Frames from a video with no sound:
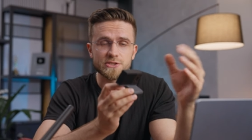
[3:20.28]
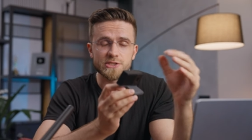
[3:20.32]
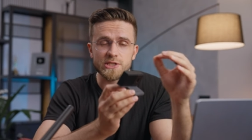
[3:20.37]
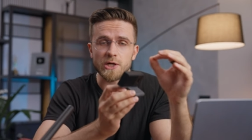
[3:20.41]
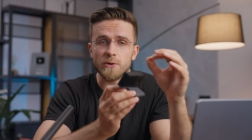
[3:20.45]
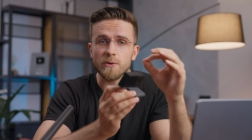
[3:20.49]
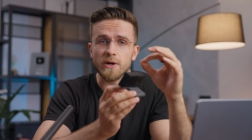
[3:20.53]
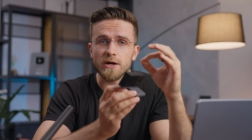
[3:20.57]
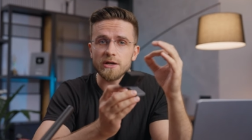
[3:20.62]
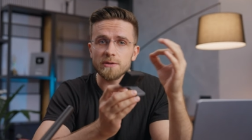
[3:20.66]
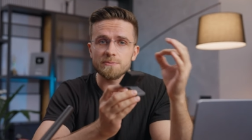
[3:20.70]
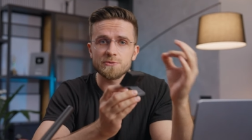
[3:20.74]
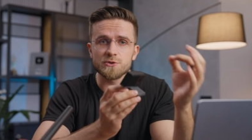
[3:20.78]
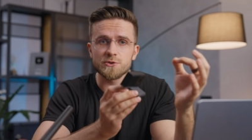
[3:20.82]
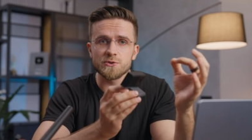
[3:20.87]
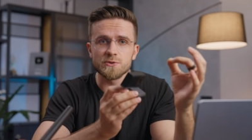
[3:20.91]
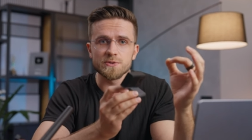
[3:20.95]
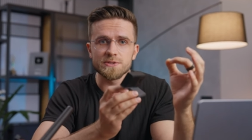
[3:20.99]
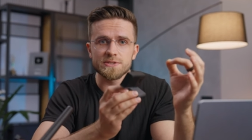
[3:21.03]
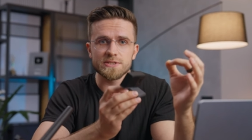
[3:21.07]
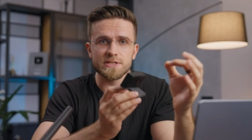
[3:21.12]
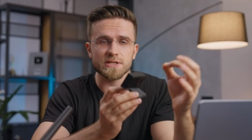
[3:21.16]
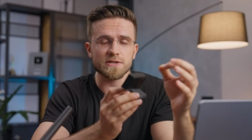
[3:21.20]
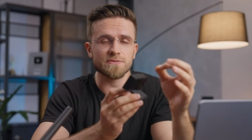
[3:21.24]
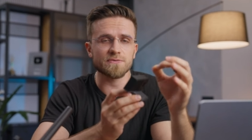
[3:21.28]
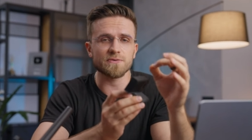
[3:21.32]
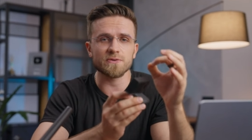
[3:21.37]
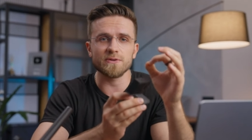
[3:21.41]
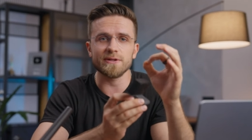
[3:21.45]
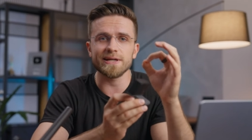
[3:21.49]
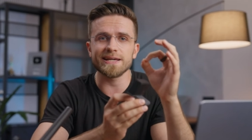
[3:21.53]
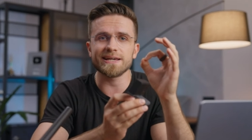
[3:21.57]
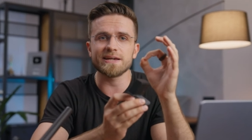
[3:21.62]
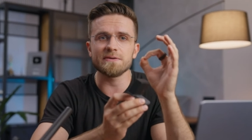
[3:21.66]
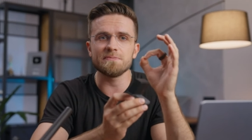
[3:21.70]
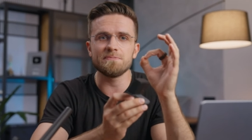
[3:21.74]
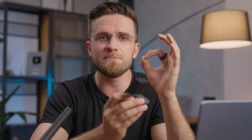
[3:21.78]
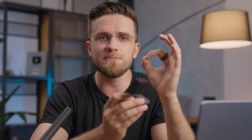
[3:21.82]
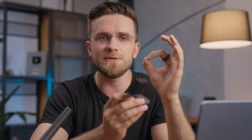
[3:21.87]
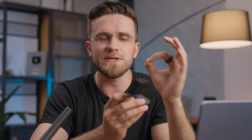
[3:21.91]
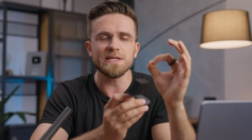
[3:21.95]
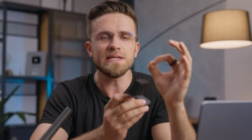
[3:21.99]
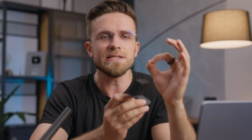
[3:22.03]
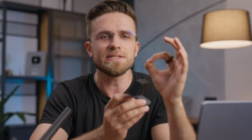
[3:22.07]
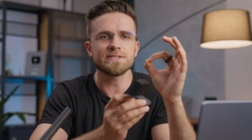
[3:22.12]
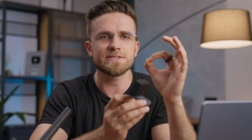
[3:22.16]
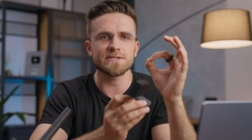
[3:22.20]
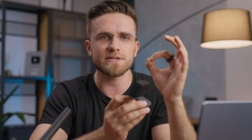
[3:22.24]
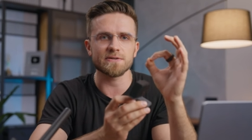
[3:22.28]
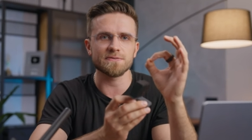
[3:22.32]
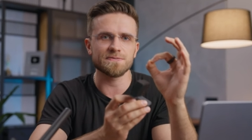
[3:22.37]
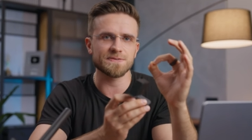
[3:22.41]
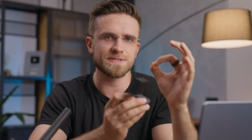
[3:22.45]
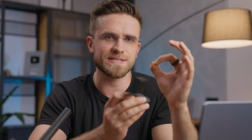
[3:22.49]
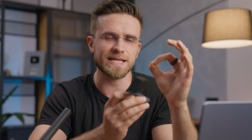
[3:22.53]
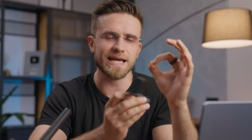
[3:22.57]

so unobtrusive, like a piece of